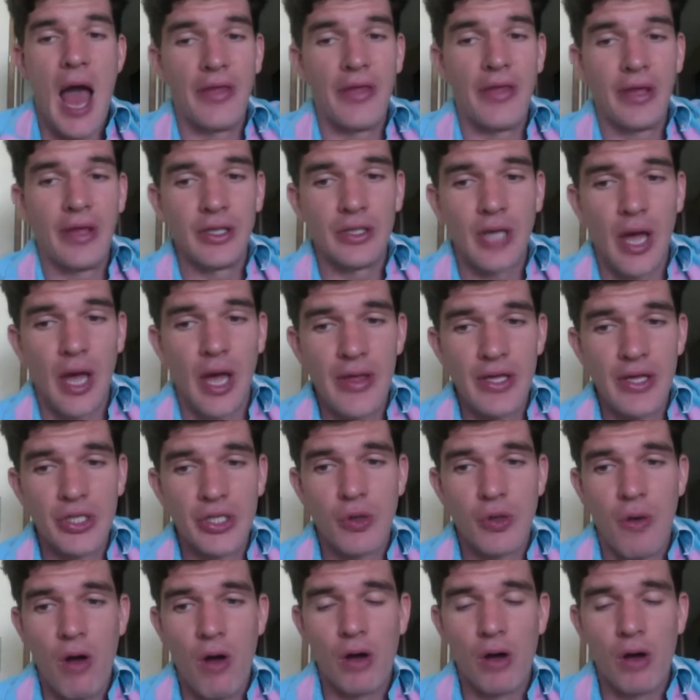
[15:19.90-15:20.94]
think I think
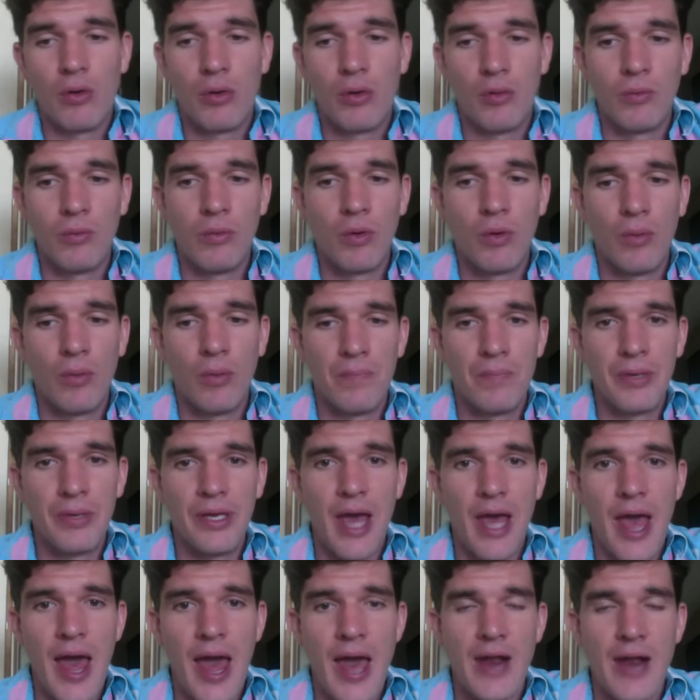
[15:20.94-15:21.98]
Joel will, will be
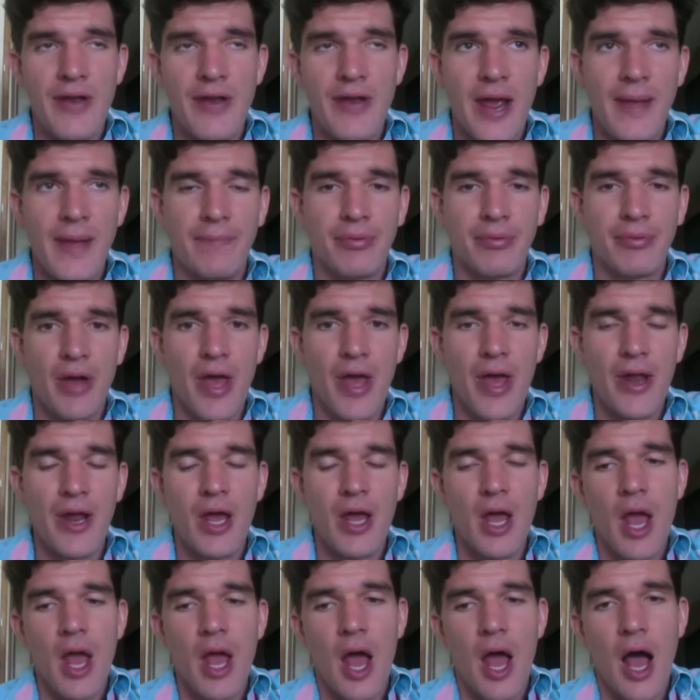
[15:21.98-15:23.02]
ahead of Nate Britt.
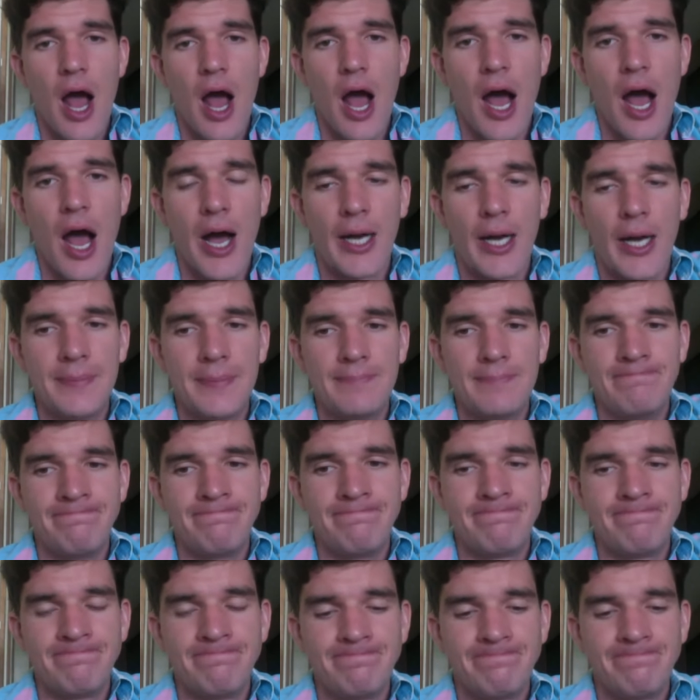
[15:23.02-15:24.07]
Um,
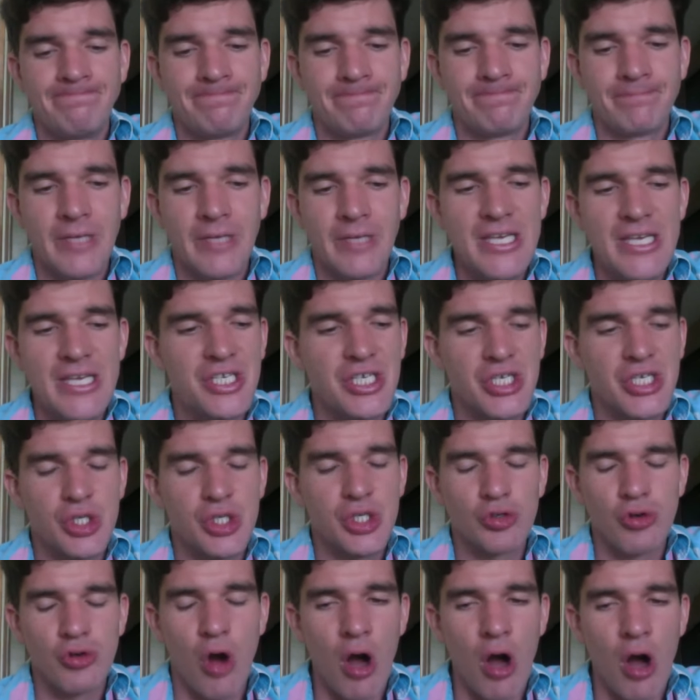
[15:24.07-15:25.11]
he's just
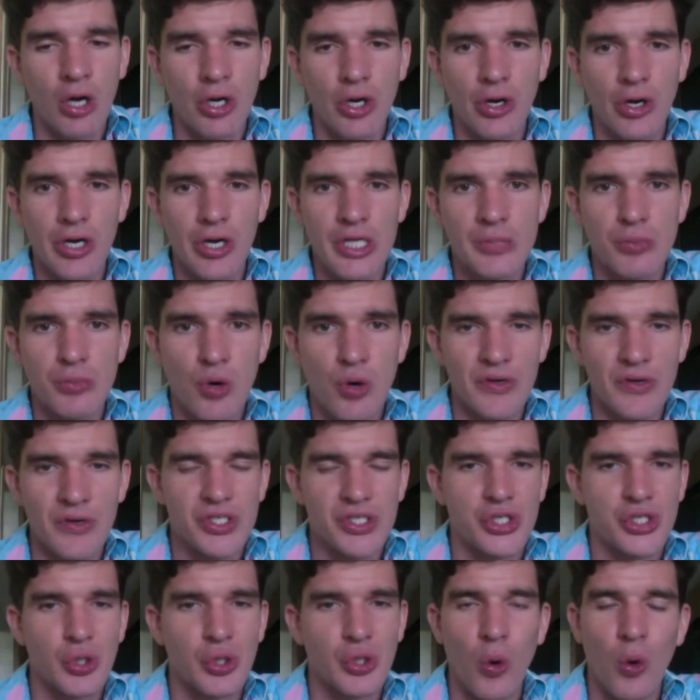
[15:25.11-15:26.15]
stronger. He's more a
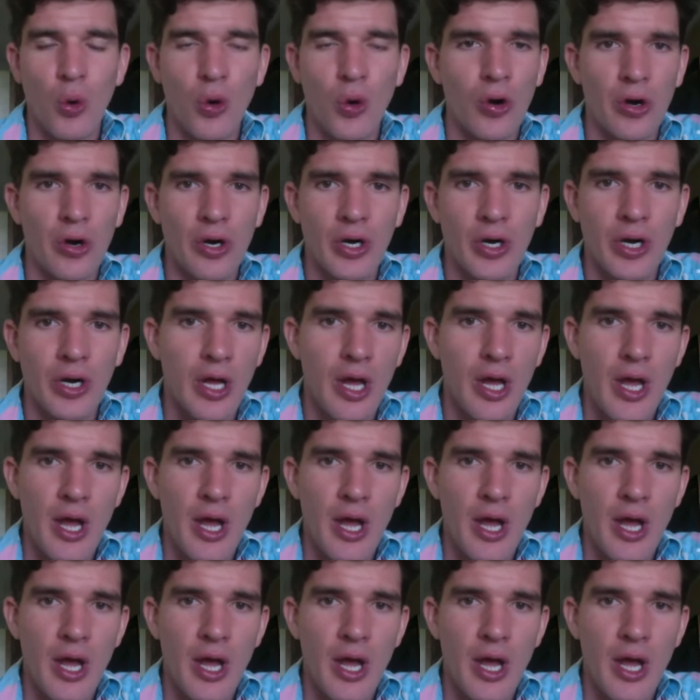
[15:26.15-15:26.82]
scorer.